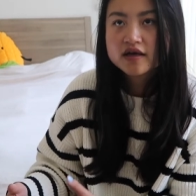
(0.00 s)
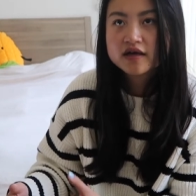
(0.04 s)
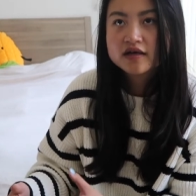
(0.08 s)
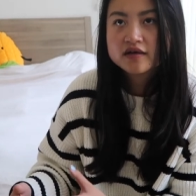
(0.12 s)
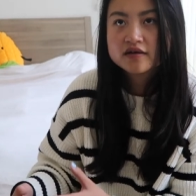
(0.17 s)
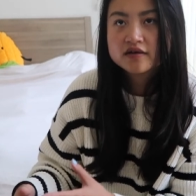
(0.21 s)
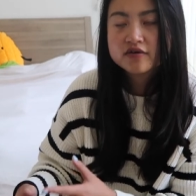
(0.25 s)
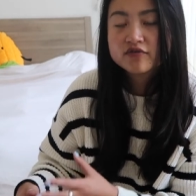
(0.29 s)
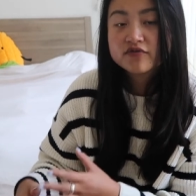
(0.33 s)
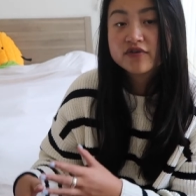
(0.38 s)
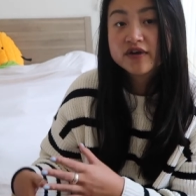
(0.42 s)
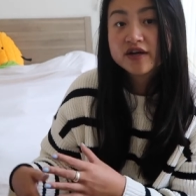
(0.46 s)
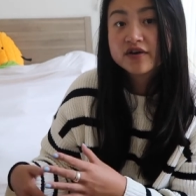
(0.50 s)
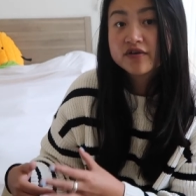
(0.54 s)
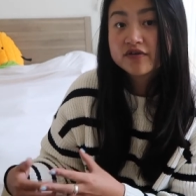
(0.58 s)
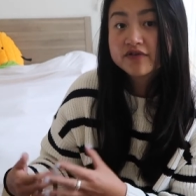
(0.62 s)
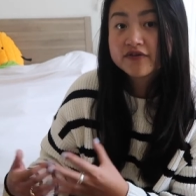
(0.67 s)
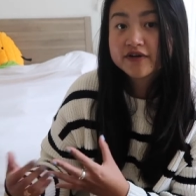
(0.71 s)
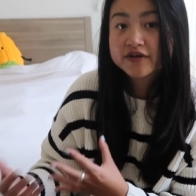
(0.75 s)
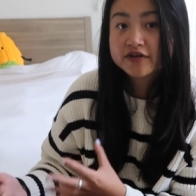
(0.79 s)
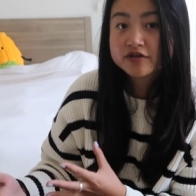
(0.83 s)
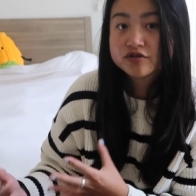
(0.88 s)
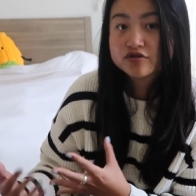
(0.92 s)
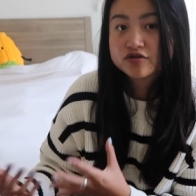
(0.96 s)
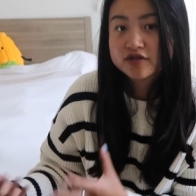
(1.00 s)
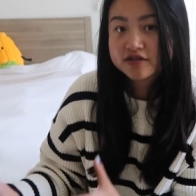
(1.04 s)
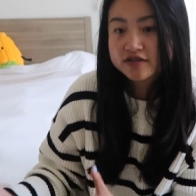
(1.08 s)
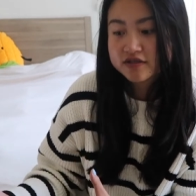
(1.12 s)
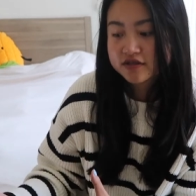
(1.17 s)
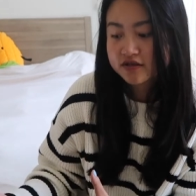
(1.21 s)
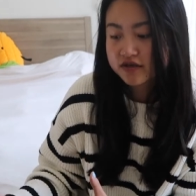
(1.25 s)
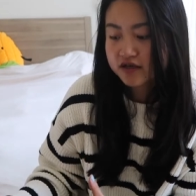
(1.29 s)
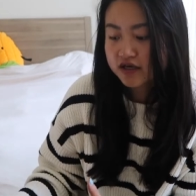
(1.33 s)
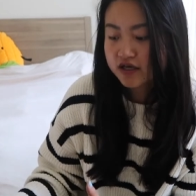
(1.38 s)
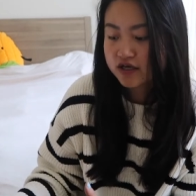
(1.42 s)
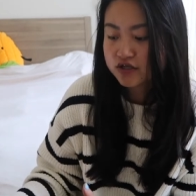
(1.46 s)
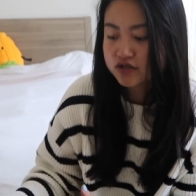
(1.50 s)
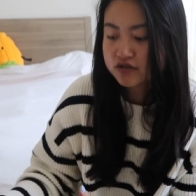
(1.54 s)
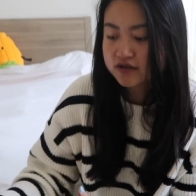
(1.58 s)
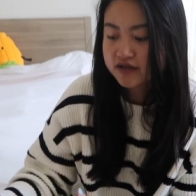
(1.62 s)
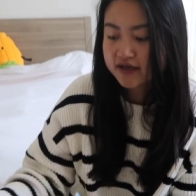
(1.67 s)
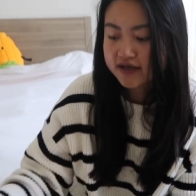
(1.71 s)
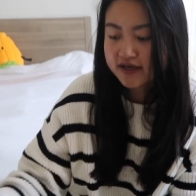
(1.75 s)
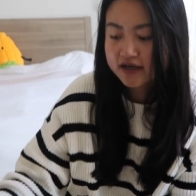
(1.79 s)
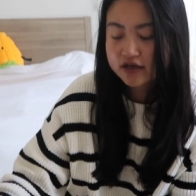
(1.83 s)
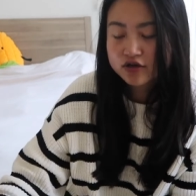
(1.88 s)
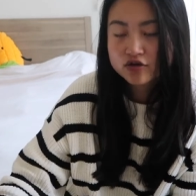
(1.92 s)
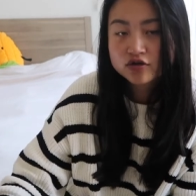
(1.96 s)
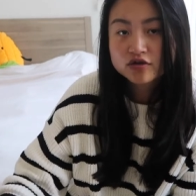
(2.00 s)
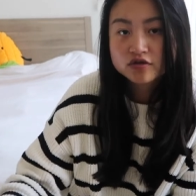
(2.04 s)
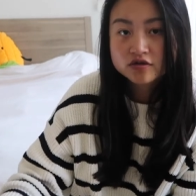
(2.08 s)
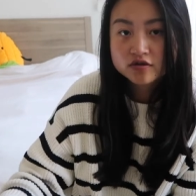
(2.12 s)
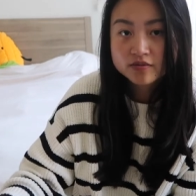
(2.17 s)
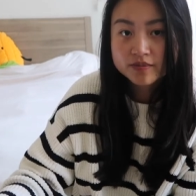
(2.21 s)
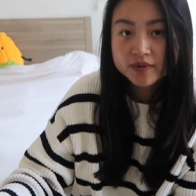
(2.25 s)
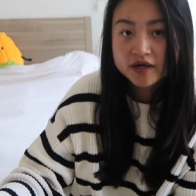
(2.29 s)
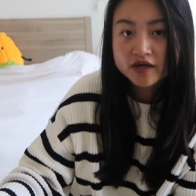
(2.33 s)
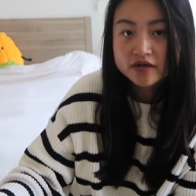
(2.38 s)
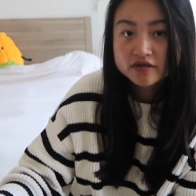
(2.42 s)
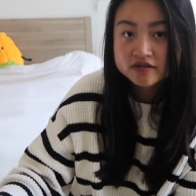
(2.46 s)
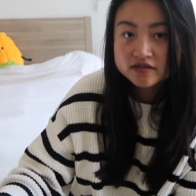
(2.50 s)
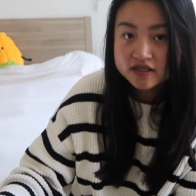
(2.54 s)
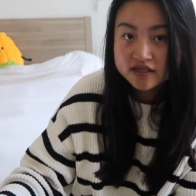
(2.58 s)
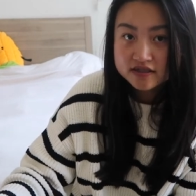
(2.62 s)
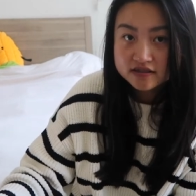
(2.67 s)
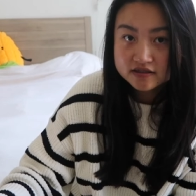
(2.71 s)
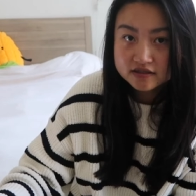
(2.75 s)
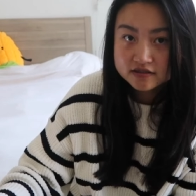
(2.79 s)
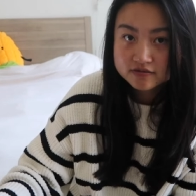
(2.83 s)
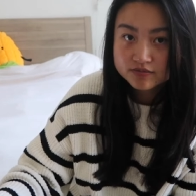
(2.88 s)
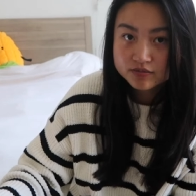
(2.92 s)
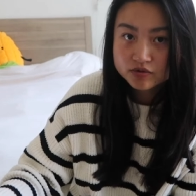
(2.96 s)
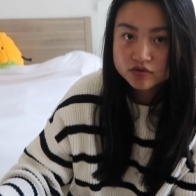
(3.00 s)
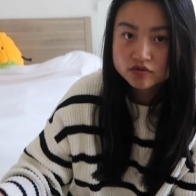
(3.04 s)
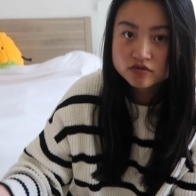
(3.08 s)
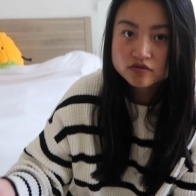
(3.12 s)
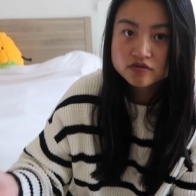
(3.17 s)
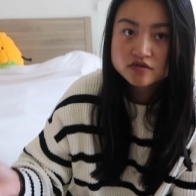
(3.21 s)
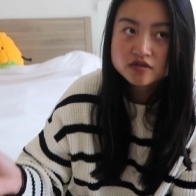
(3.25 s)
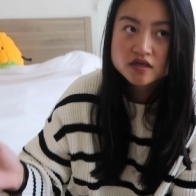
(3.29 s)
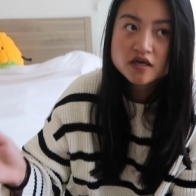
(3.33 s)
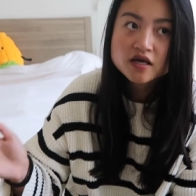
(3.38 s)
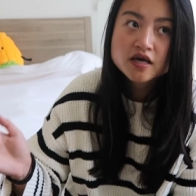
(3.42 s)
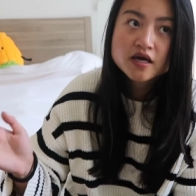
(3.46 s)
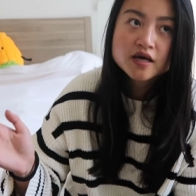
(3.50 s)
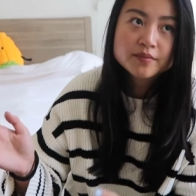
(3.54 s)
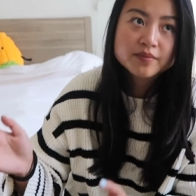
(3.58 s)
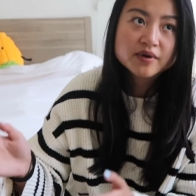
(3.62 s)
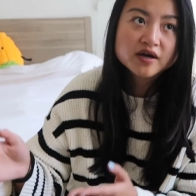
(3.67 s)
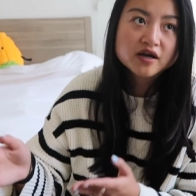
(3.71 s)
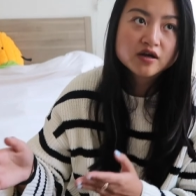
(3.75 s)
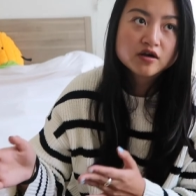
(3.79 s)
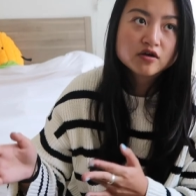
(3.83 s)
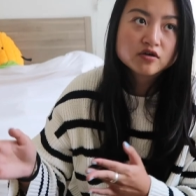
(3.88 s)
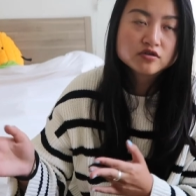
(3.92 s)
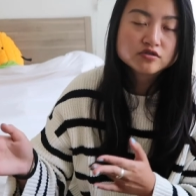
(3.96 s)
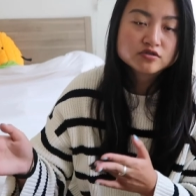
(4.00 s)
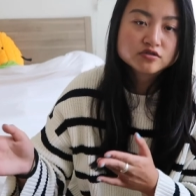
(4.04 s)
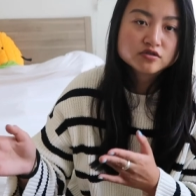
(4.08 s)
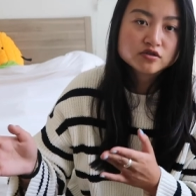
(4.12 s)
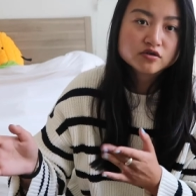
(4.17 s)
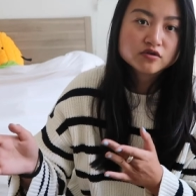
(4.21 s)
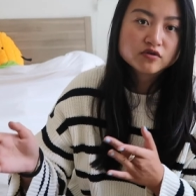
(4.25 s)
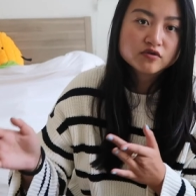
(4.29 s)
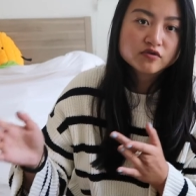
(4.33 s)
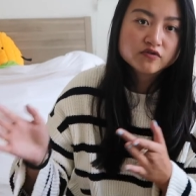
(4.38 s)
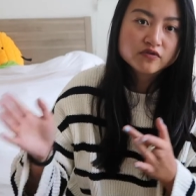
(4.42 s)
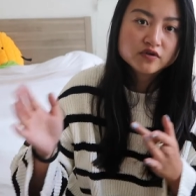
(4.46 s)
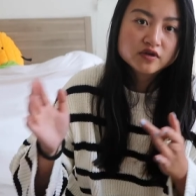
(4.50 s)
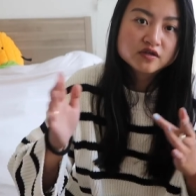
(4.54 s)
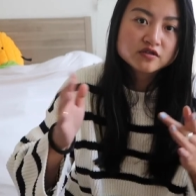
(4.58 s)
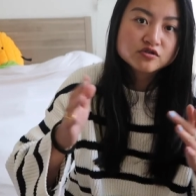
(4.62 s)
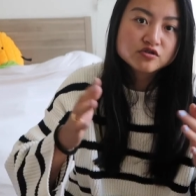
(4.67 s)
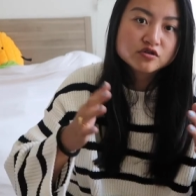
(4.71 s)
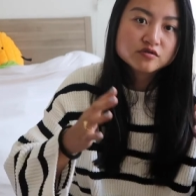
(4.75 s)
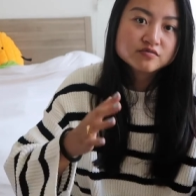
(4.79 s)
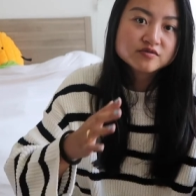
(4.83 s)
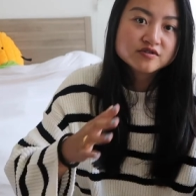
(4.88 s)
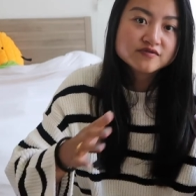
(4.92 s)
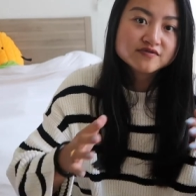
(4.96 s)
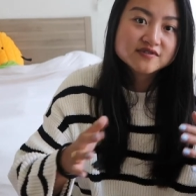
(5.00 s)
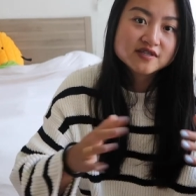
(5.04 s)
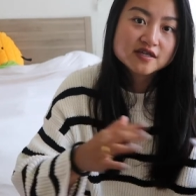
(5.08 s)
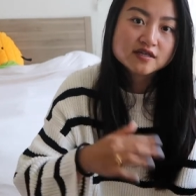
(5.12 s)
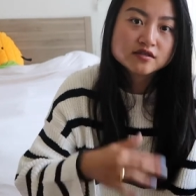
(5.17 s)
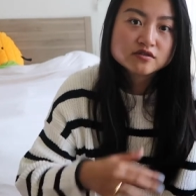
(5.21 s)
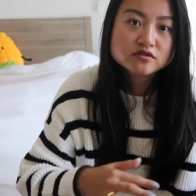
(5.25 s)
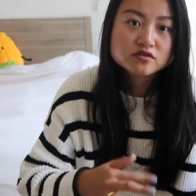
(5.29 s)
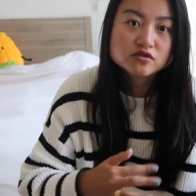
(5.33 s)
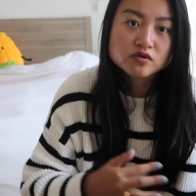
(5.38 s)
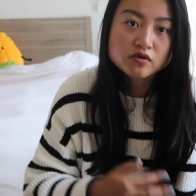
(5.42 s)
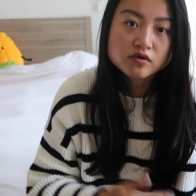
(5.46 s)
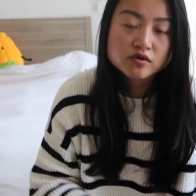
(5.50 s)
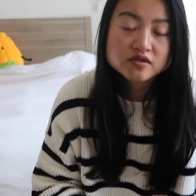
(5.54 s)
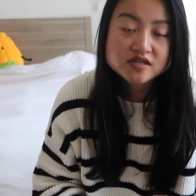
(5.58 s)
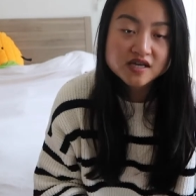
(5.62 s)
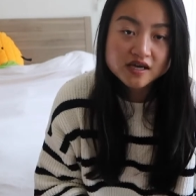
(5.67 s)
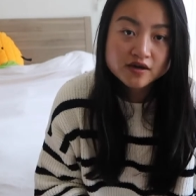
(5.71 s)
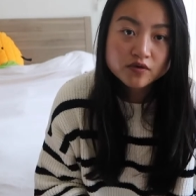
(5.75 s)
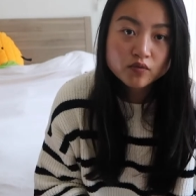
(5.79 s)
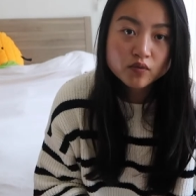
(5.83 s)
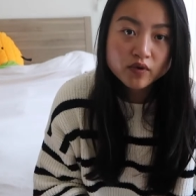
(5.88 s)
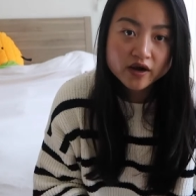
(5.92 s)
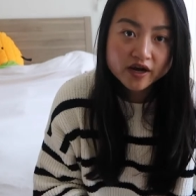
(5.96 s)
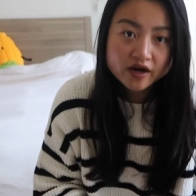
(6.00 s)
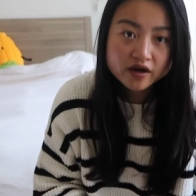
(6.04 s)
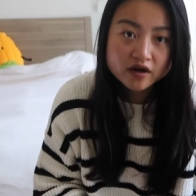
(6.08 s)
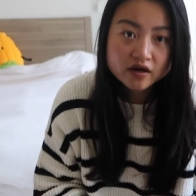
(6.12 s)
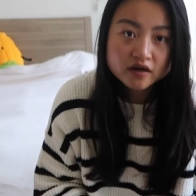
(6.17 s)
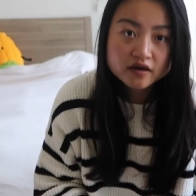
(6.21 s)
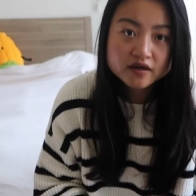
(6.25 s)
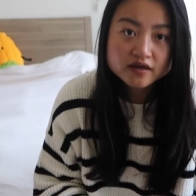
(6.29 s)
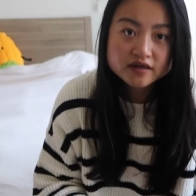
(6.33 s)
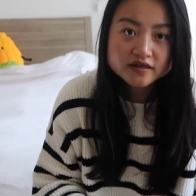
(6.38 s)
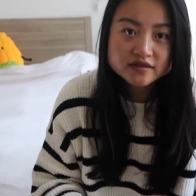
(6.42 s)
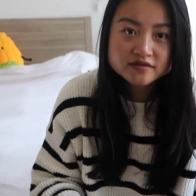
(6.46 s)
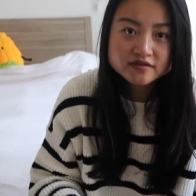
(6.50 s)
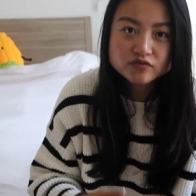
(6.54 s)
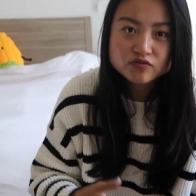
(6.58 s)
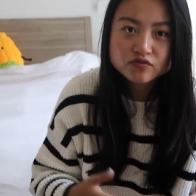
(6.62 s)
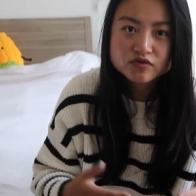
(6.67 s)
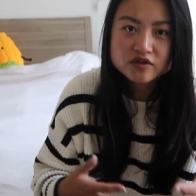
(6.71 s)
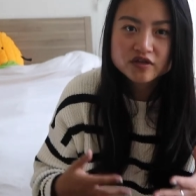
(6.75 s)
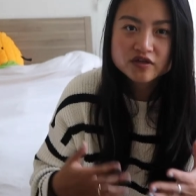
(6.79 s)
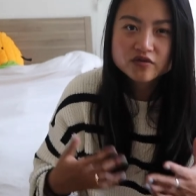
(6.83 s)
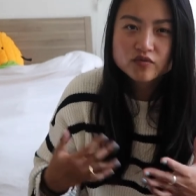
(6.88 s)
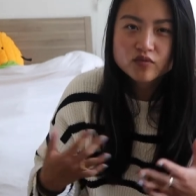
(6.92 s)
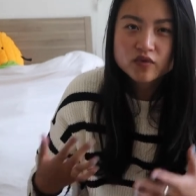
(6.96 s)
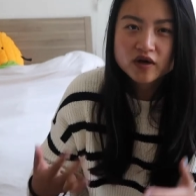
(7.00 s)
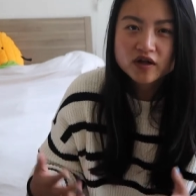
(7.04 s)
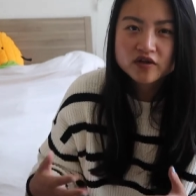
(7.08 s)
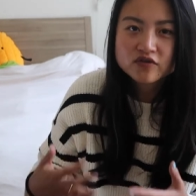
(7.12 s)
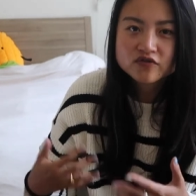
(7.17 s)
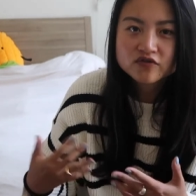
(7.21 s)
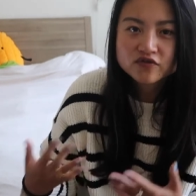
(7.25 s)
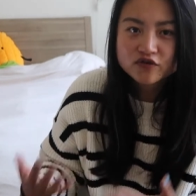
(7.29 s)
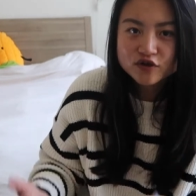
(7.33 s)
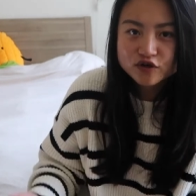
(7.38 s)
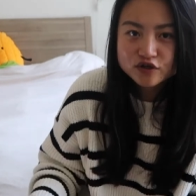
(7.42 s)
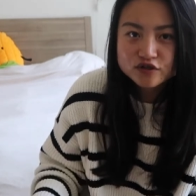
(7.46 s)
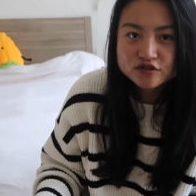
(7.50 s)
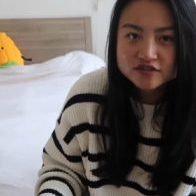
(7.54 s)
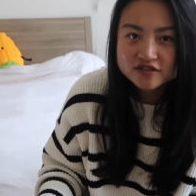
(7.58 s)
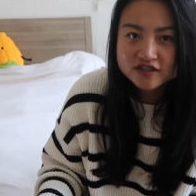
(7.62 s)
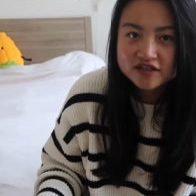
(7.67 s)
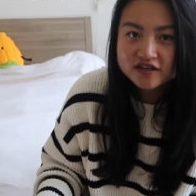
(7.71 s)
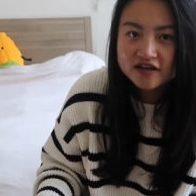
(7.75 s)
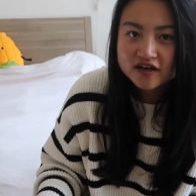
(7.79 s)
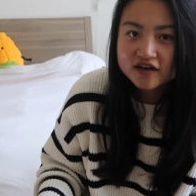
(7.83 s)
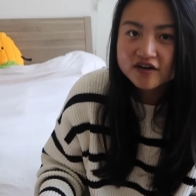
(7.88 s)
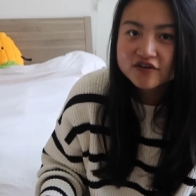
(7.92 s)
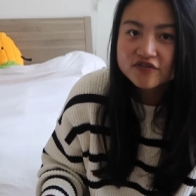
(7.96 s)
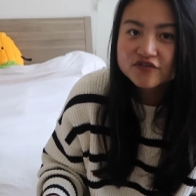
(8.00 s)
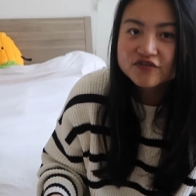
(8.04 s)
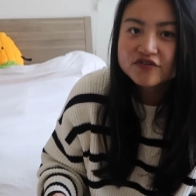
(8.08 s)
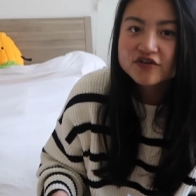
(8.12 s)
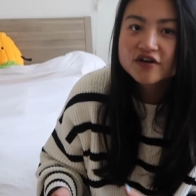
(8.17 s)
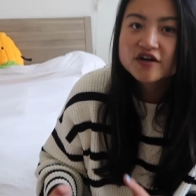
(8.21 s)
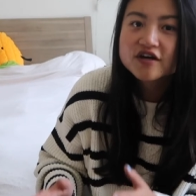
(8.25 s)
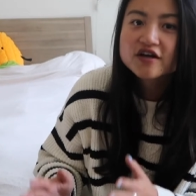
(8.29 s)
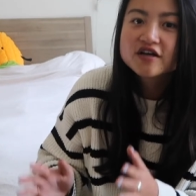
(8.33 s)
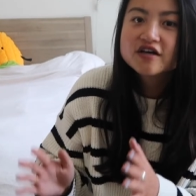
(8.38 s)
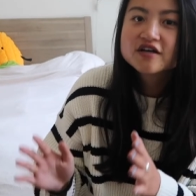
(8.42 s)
in a very very dressy occasion like I could the Paris Texas boots but I also in terms of day to -day wear isn't really well versed enough